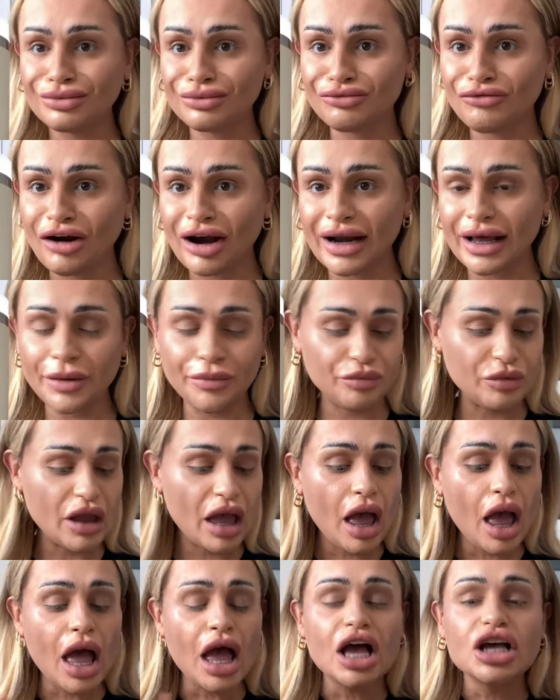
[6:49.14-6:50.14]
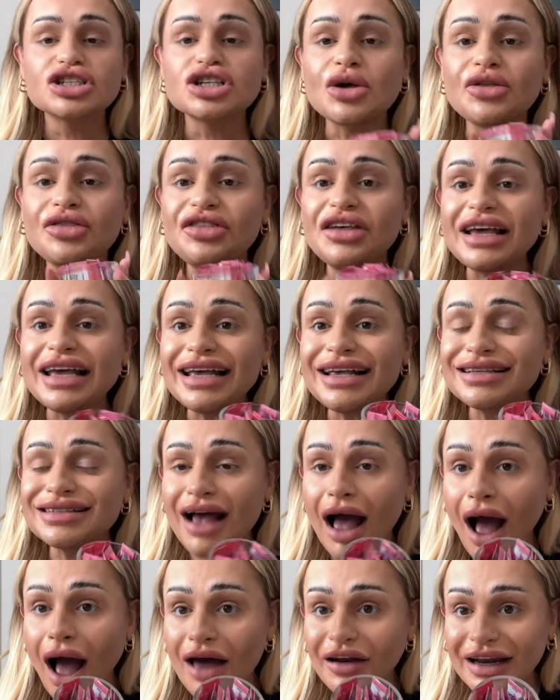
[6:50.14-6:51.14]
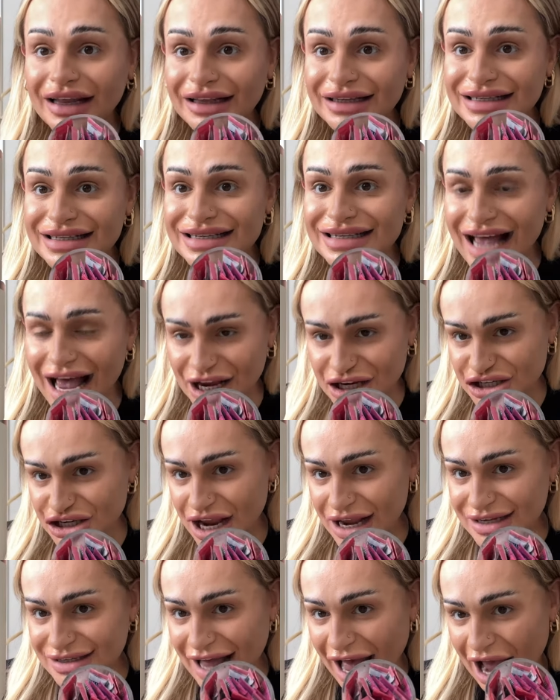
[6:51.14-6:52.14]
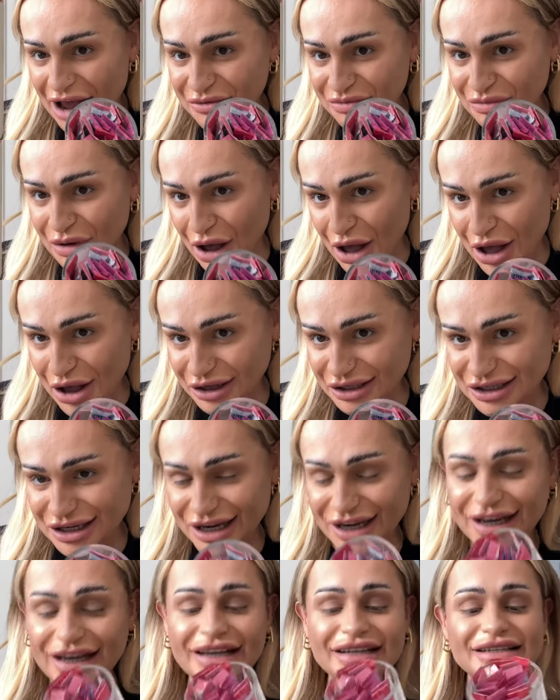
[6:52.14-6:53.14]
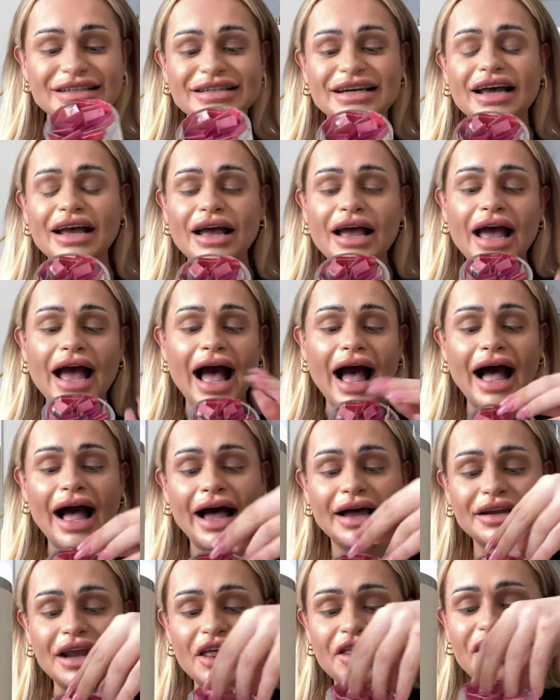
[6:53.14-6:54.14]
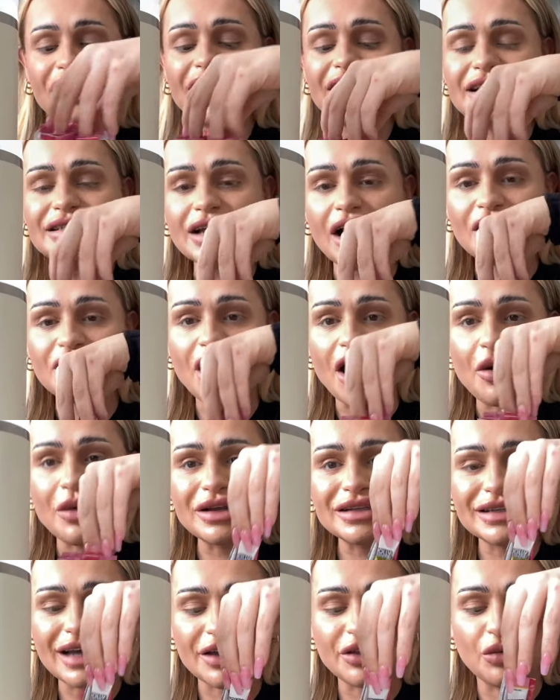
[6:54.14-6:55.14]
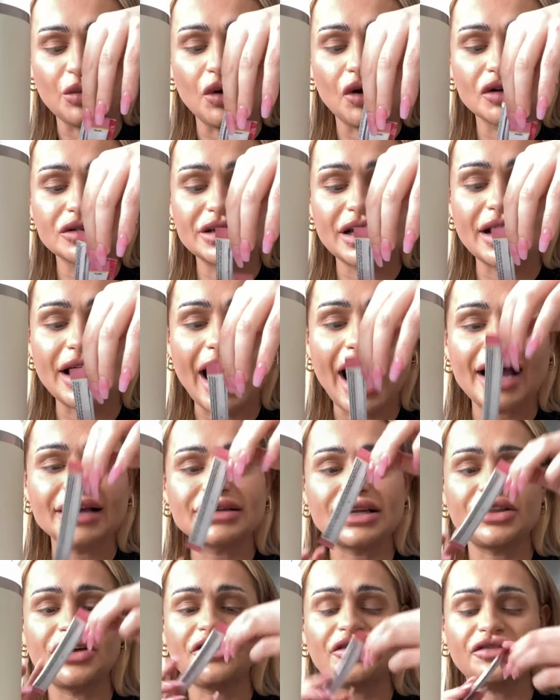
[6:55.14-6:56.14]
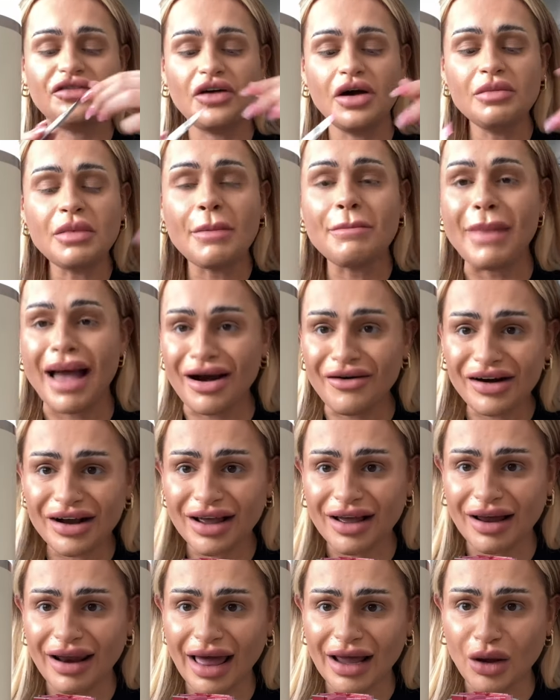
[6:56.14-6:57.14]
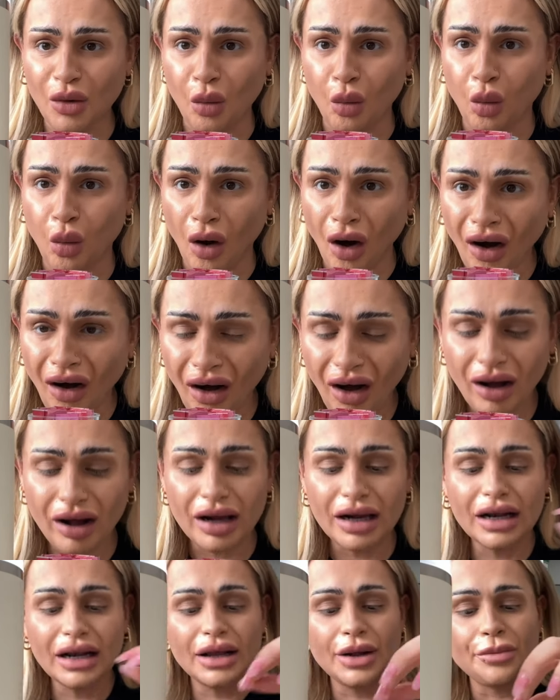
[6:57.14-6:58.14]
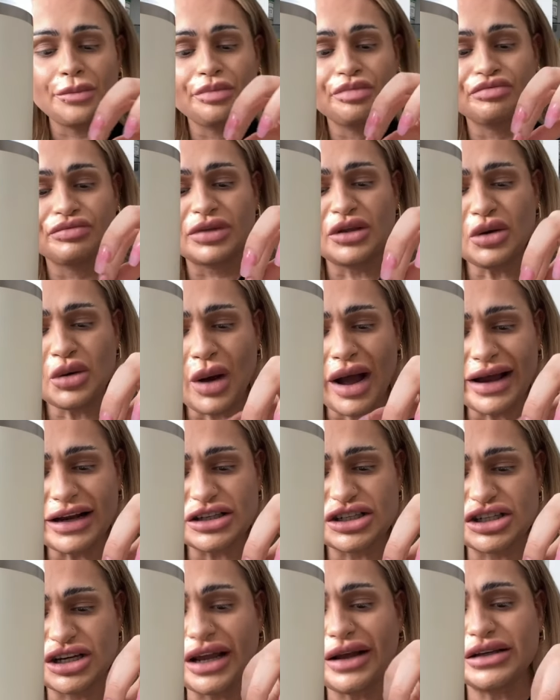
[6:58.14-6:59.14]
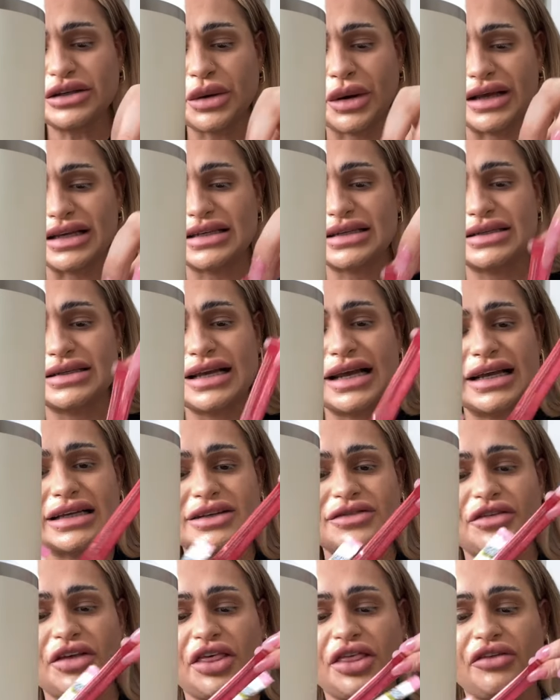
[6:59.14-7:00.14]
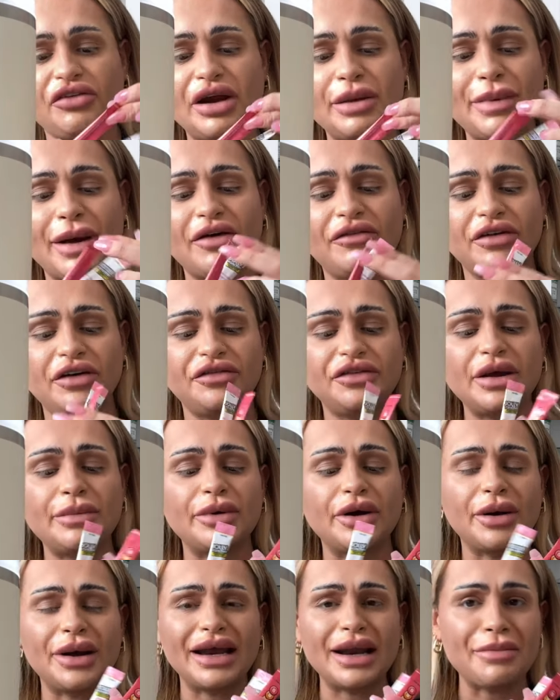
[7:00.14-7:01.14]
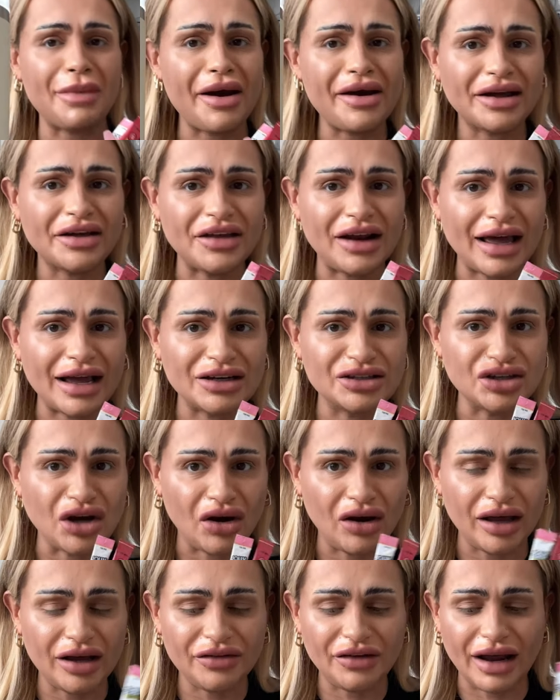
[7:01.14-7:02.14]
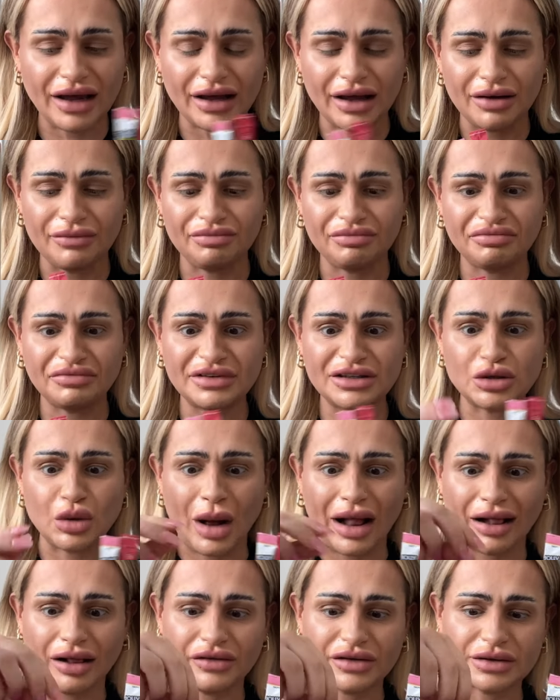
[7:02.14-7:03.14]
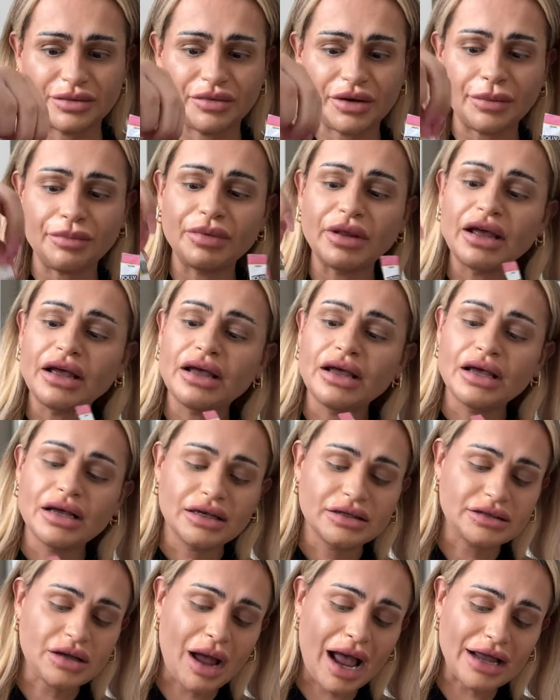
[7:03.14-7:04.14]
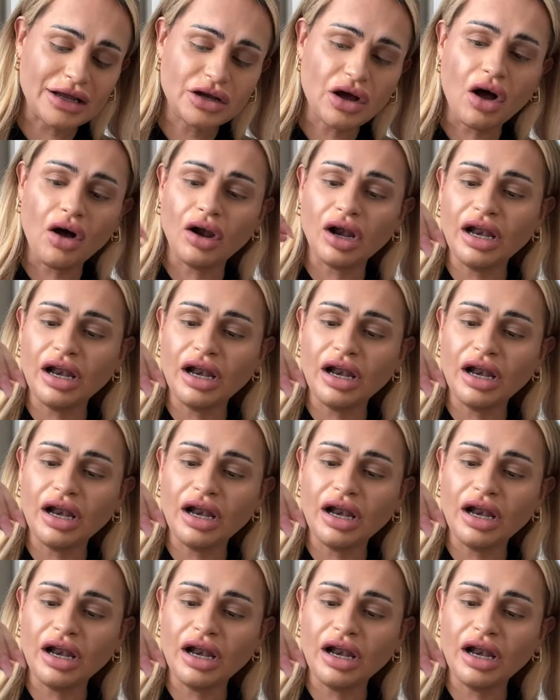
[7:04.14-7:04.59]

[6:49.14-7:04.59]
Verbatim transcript: Really? So these are little sachets that I've purchased and these go inside the water and they're from America. Like, what? They're quite cheap, to be Six for £3.50. But in America, they're like a dollar for like 12 or something. So I got